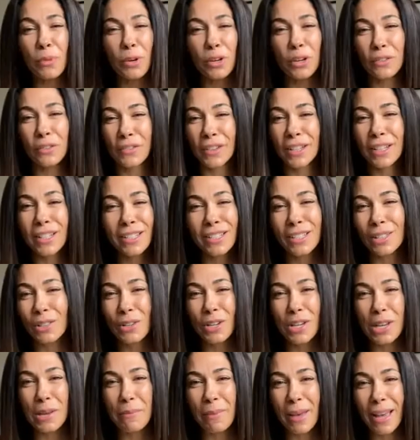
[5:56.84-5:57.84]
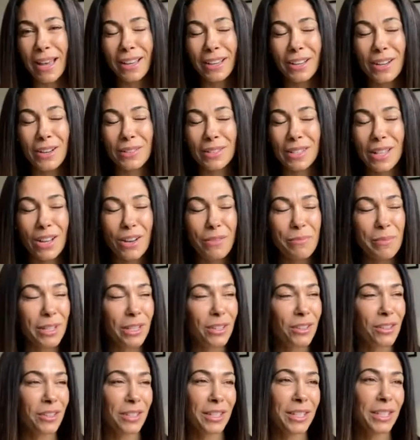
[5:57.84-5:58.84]
perfect. Looking back, I was like, oh my
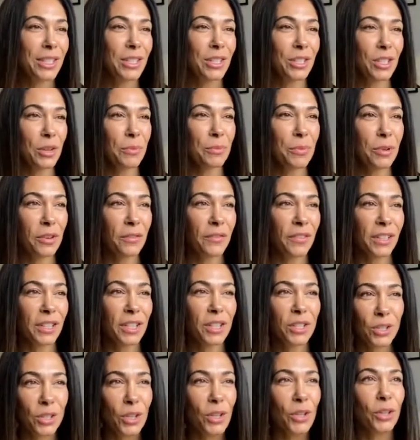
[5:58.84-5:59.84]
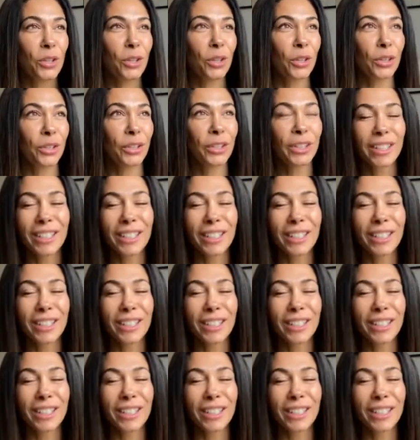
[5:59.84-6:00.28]
God, this is so perfect. It's so you.